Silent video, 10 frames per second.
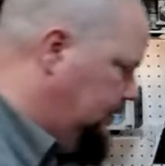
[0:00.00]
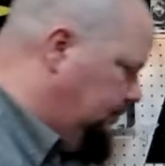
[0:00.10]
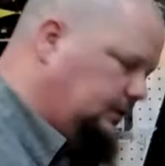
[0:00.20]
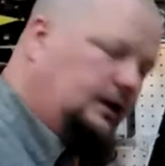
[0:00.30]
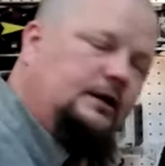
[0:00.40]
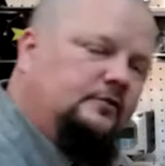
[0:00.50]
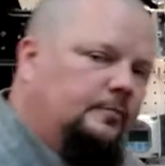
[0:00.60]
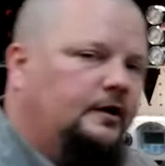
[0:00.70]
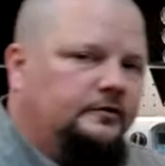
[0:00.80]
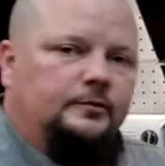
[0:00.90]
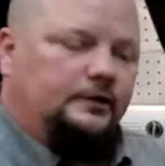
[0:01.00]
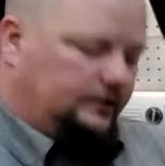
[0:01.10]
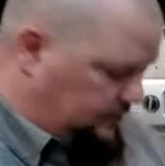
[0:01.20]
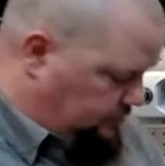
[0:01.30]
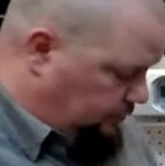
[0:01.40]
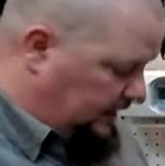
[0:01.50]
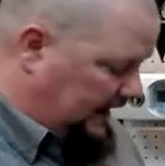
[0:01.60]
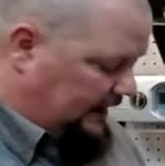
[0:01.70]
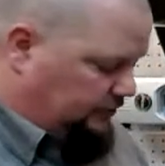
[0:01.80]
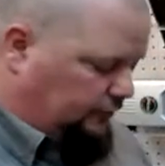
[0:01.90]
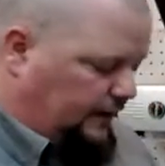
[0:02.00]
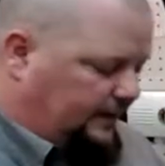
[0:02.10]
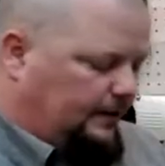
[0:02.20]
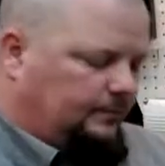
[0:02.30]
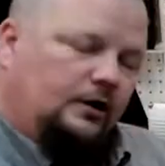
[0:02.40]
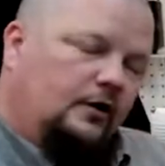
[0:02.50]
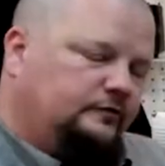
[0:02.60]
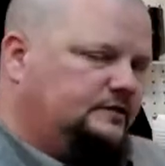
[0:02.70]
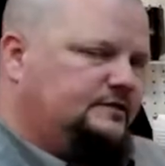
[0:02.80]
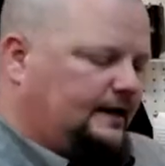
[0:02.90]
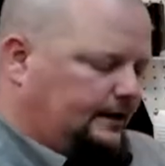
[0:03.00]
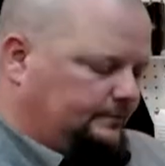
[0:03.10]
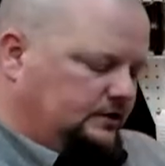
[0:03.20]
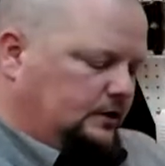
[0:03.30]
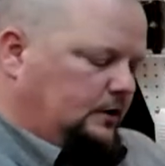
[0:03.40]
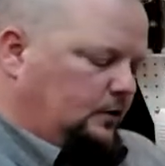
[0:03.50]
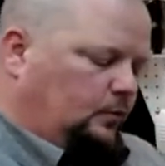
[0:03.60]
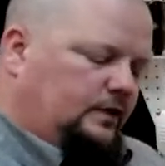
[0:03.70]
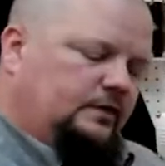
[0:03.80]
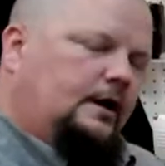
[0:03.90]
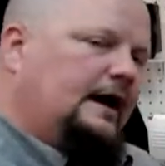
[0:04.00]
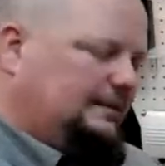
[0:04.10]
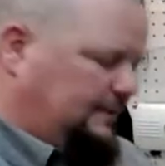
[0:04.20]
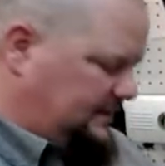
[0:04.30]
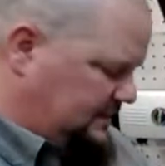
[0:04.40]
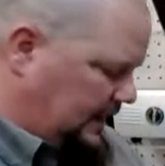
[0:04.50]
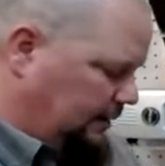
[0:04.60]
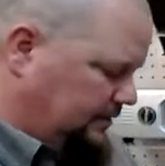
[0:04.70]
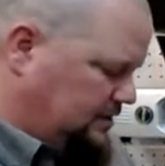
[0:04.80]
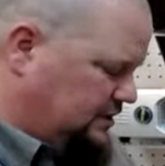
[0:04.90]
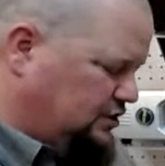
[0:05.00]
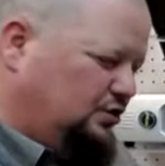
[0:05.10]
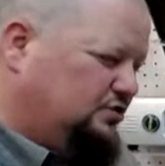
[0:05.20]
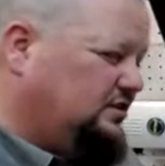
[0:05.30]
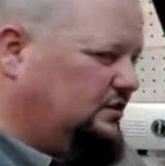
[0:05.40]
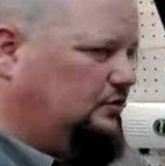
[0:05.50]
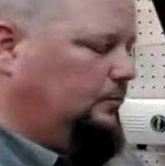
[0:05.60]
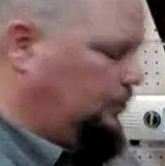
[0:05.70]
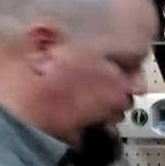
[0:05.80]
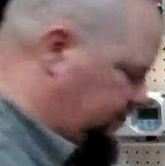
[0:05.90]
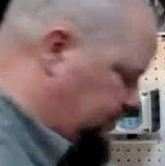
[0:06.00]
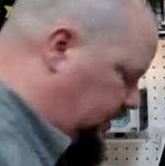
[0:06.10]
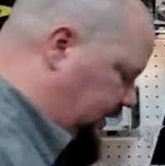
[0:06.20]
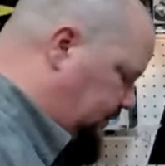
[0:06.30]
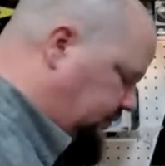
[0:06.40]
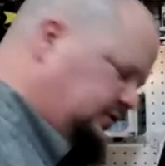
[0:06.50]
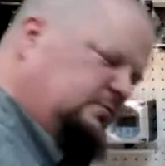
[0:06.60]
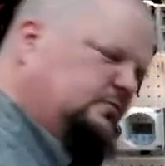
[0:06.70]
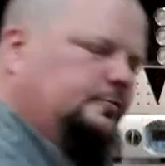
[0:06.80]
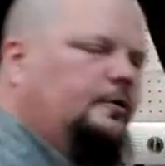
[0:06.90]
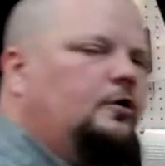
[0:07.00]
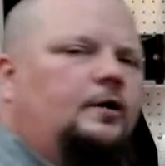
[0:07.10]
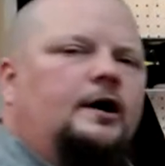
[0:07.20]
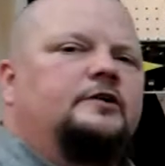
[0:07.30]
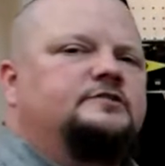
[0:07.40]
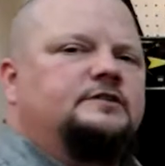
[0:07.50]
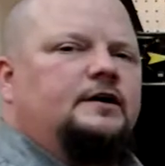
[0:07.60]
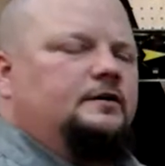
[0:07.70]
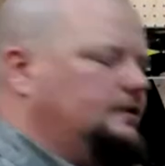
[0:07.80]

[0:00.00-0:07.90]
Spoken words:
But that is a possibility that you can try that. But oftentimes when the I2P is damaged, it's usually due to moisture, and there's some small wires in there